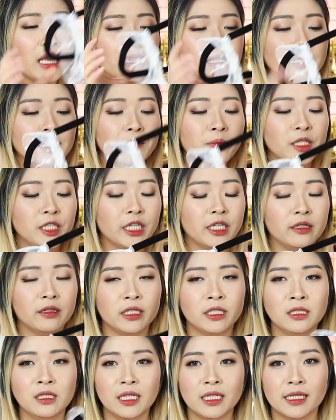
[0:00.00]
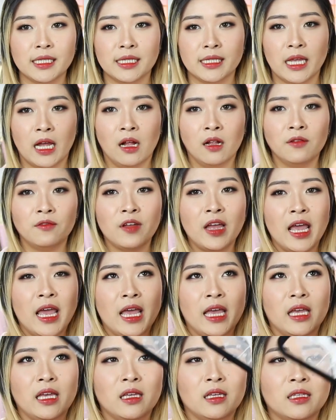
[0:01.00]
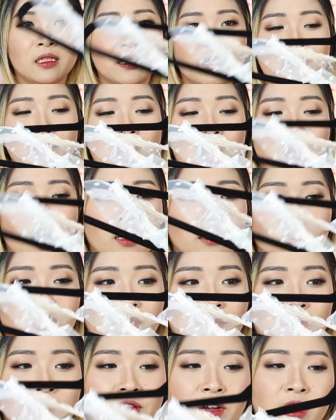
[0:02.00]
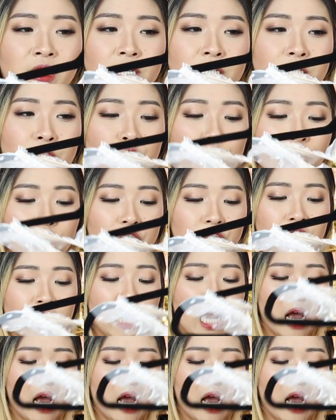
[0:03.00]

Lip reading: This material itself is not very stretchy.